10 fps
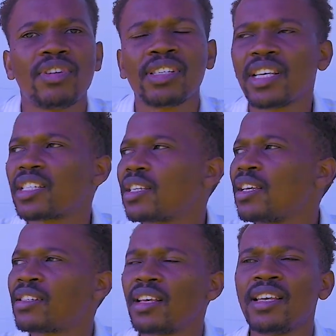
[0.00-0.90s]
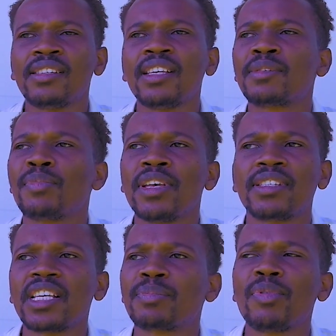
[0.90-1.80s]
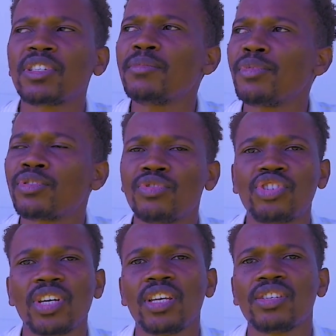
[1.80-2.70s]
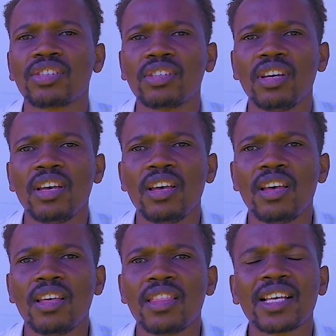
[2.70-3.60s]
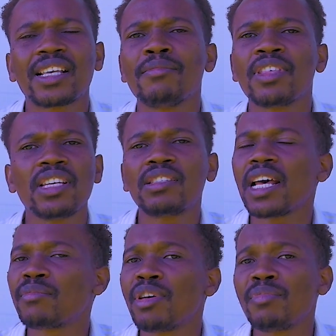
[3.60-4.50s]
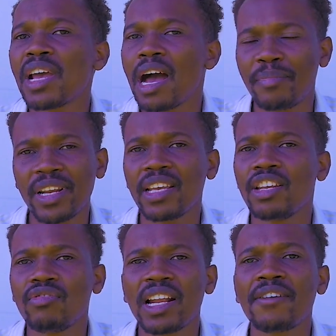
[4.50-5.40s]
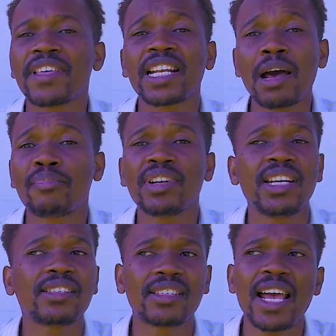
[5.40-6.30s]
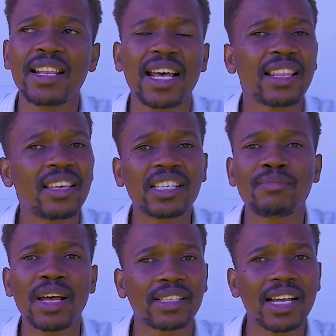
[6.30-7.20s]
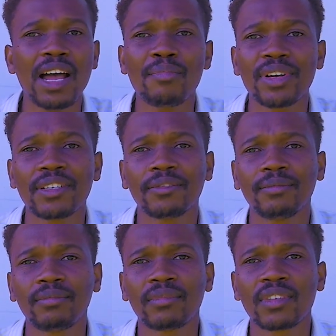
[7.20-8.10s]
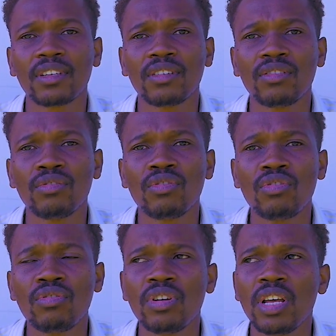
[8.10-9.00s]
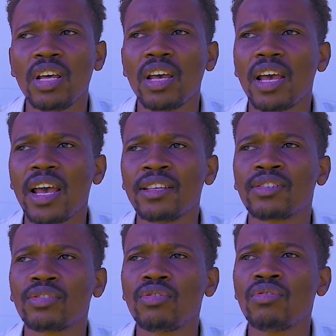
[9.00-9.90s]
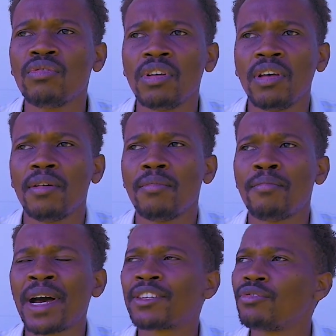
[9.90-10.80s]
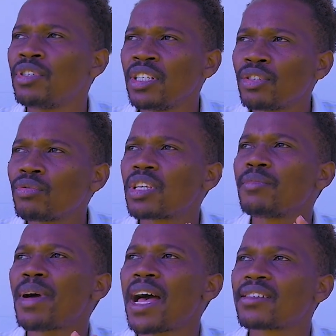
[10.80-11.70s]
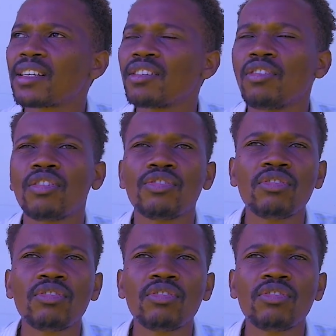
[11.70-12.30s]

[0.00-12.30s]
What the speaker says: Is this possible to change? There are some things that may be happening in your life that are predestined, that this must happen, and so, but you need to keep asking God.